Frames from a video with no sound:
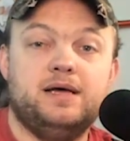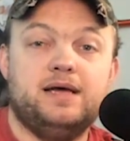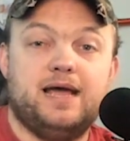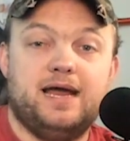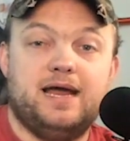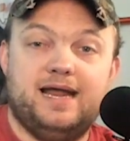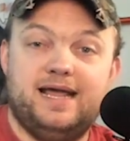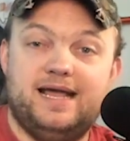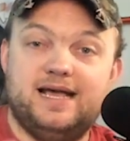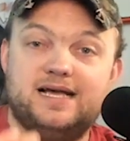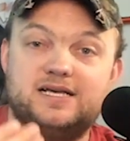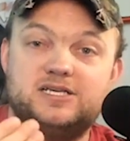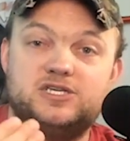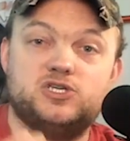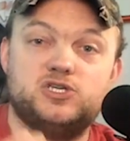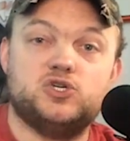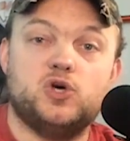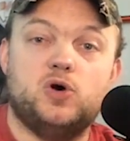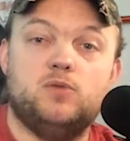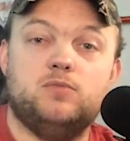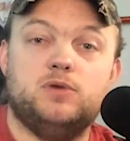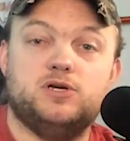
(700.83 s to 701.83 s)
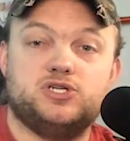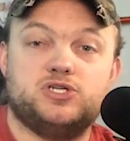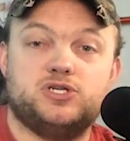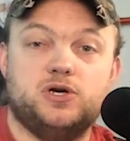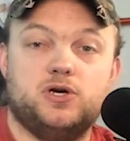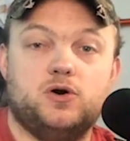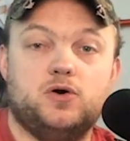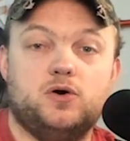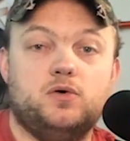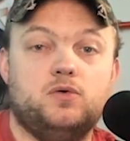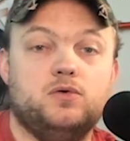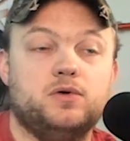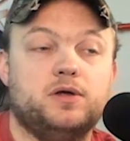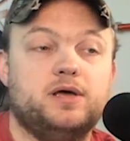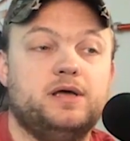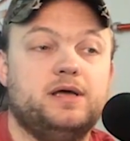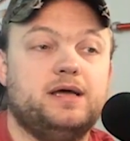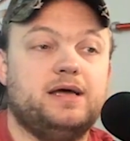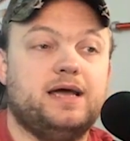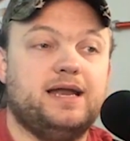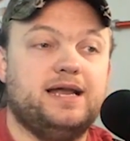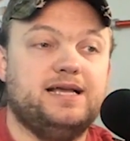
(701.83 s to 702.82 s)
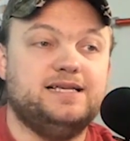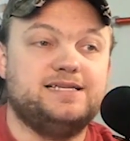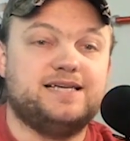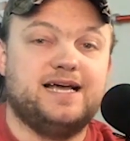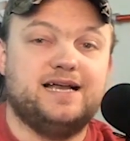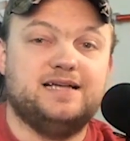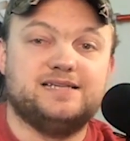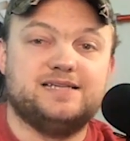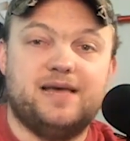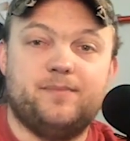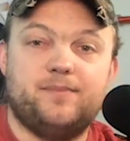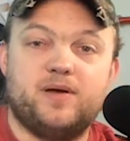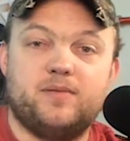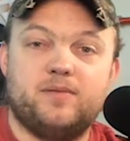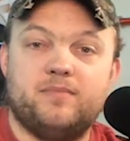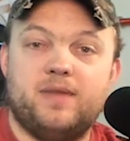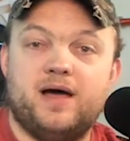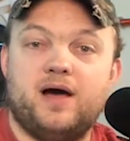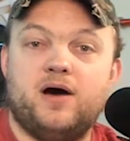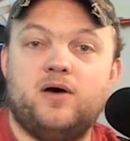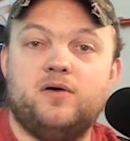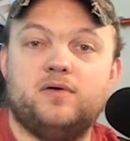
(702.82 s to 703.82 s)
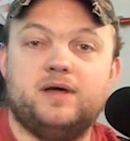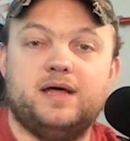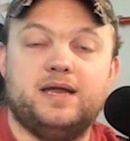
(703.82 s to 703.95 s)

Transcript: And he has so much gold, and he's got his epic mount,